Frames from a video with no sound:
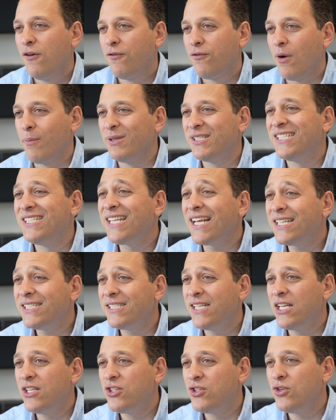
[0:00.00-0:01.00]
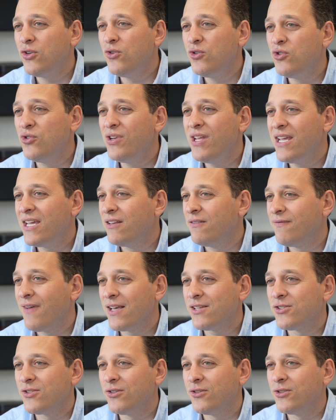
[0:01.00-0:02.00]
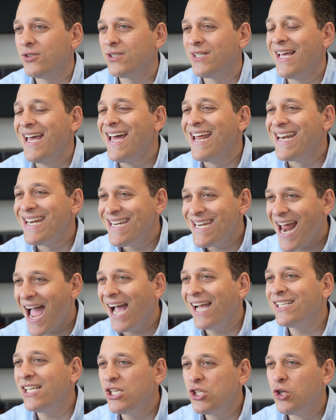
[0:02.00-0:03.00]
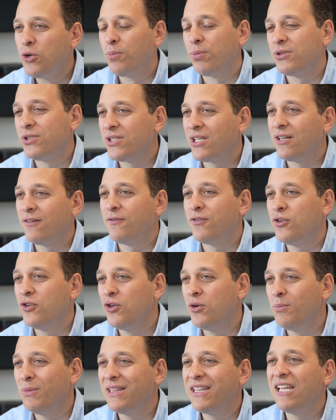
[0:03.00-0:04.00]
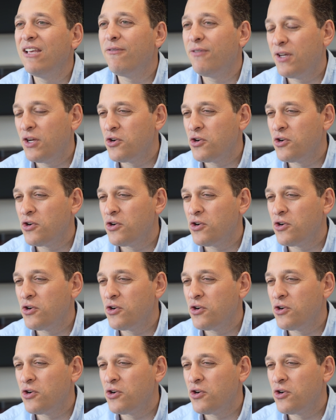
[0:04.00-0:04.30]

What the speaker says: from 62 unique investors, 92% of whom live